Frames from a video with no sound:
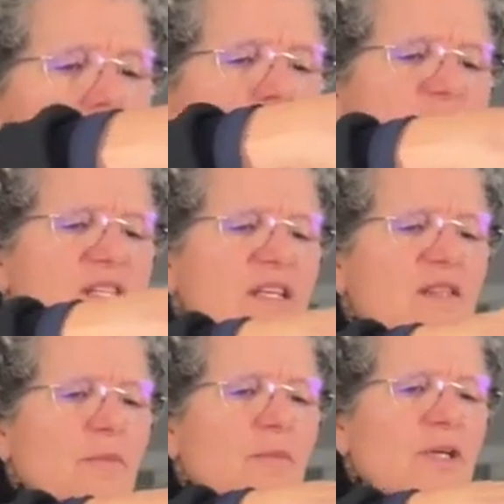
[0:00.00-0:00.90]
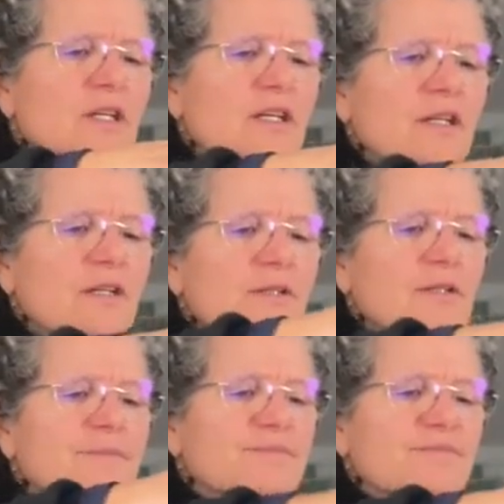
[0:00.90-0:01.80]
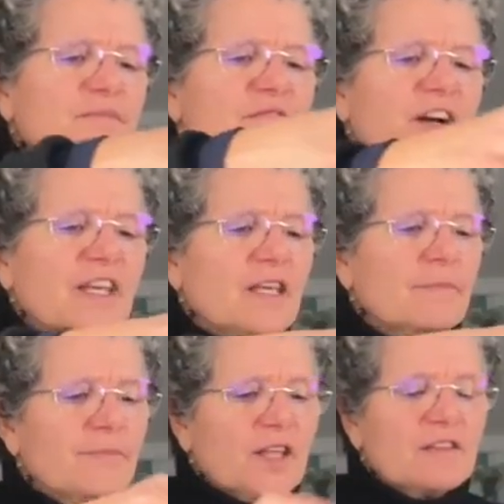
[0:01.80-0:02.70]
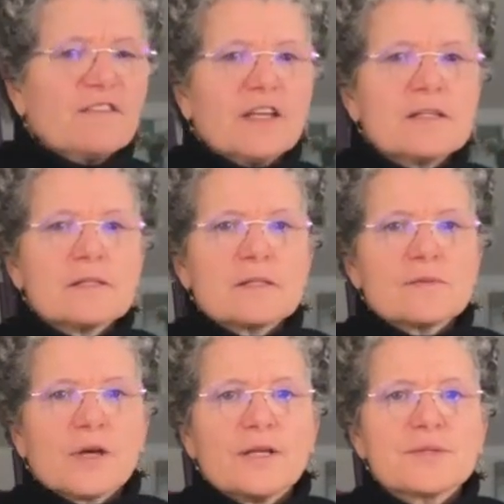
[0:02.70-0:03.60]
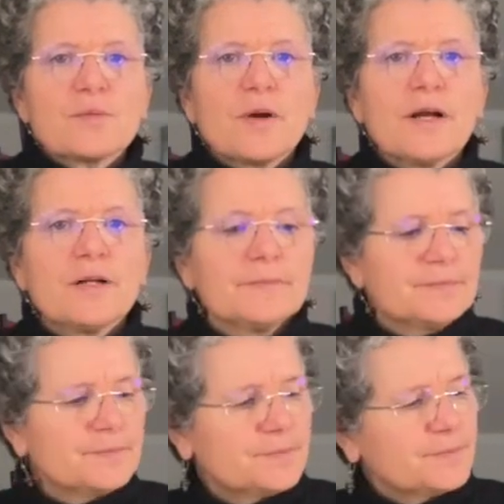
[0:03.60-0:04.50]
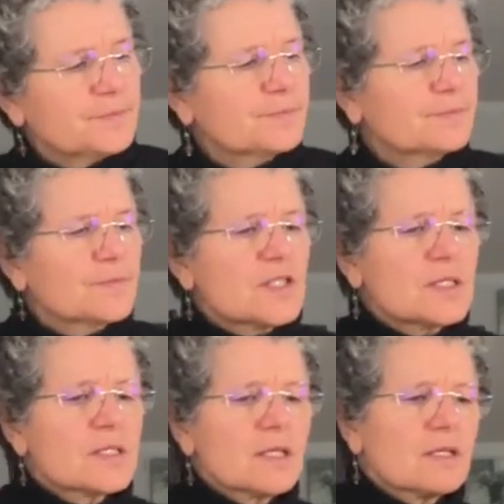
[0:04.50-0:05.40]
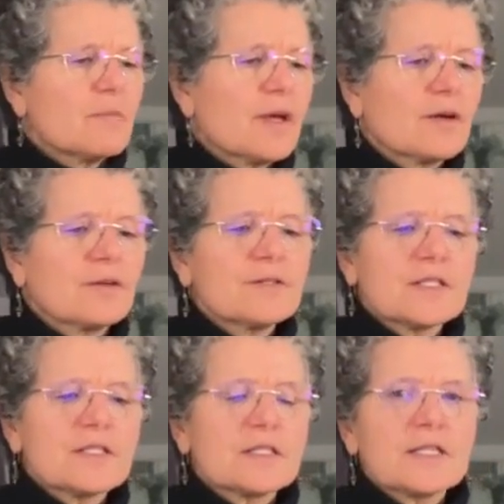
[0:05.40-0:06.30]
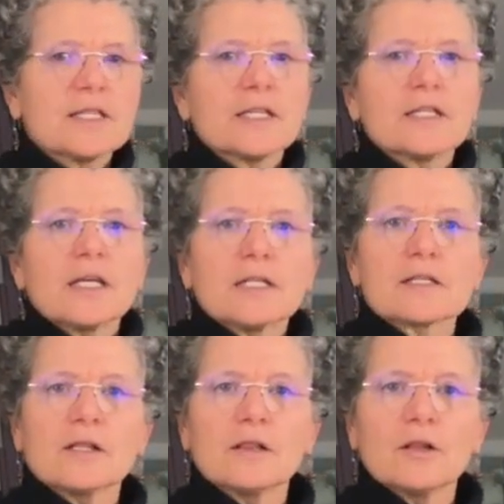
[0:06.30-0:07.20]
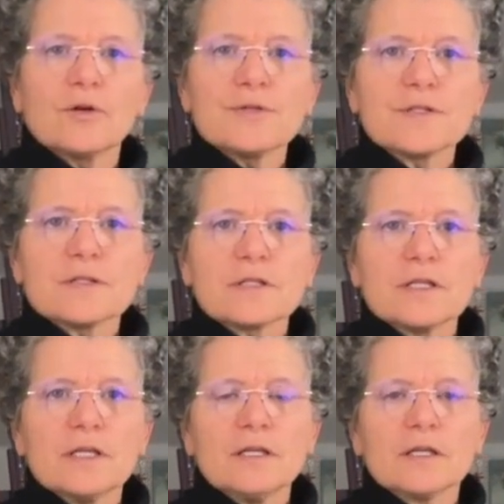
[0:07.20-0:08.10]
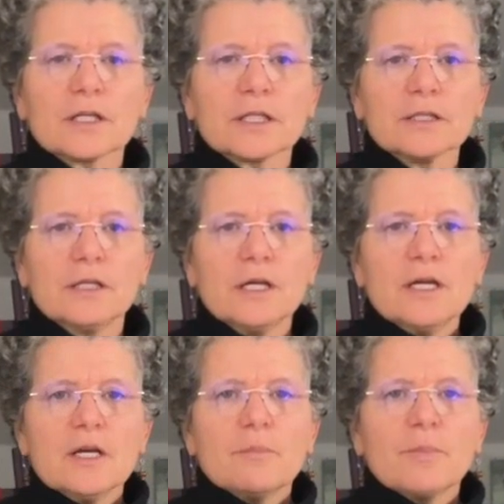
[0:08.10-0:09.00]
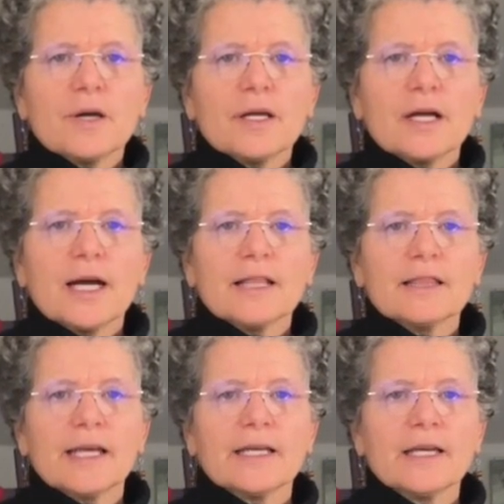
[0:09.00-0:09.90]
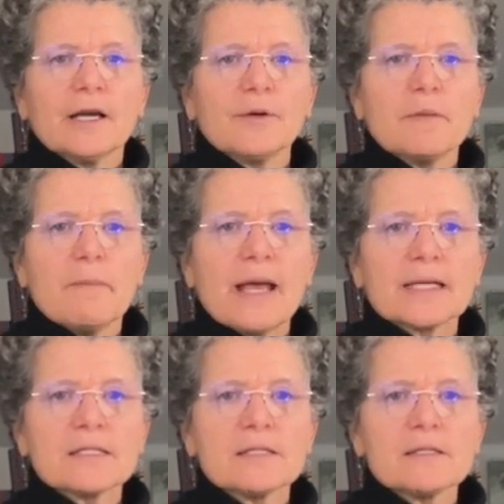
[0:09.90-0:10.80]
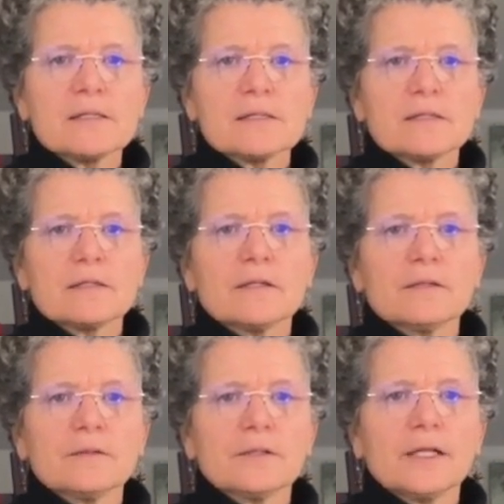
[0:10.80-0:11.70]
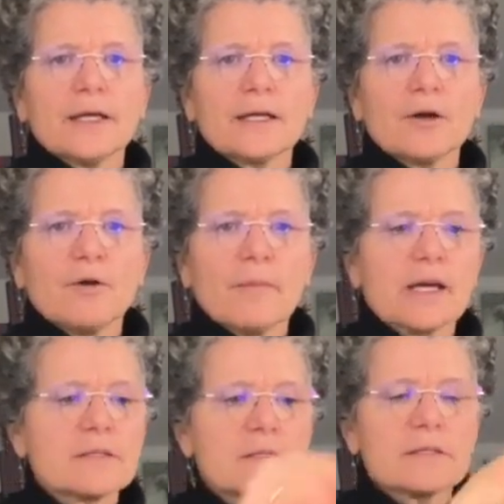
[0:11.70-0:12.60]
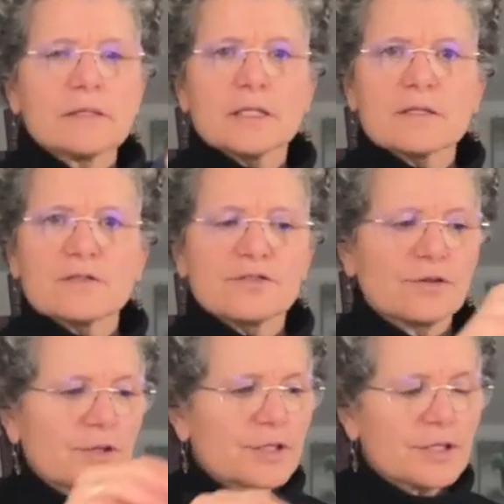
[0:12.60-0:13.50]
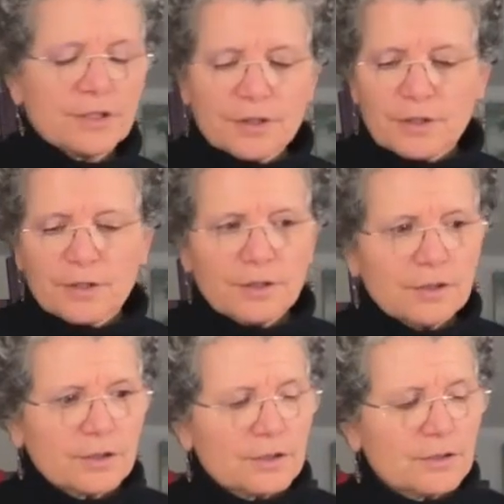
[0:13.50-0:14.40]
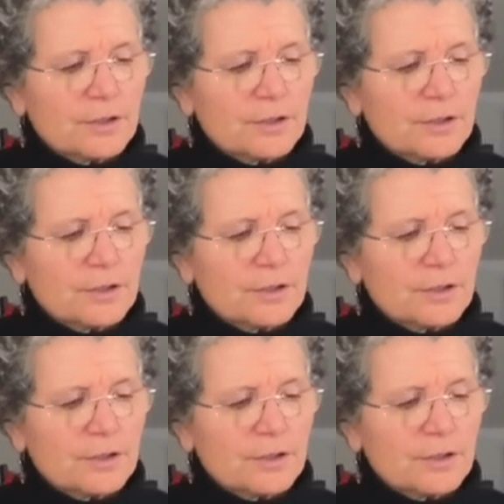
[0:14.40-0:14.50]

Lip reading: Chrysanthemum can get a little funky in the vases as well. This is getting better. This is, again, it's close to here, but I like how it masses, you know, I like how it masses, and it's dark here.